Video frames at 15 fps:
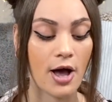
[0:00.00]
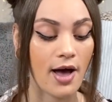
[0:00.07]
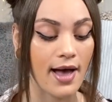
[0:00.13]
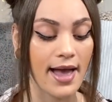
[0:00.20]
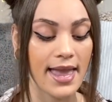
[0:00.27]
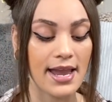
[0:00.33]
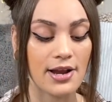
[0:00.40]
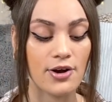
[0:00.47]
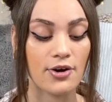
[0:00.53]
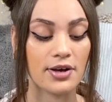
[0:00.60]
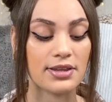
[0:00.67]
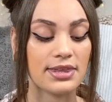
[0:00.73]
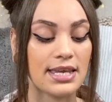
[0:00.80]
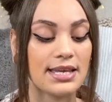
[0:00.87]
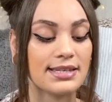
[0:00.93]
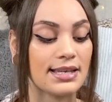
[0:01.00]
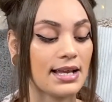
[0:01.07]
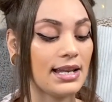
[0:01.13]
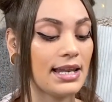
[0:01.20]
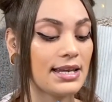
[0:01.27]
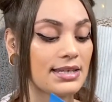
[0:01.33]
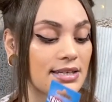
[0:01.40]
I got these
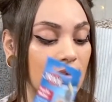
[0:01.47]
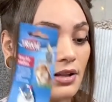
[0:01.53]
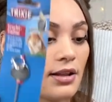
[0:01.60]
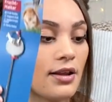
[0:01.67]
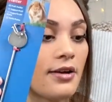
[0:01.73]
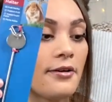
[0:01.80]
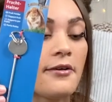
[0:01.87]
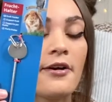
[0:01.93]
little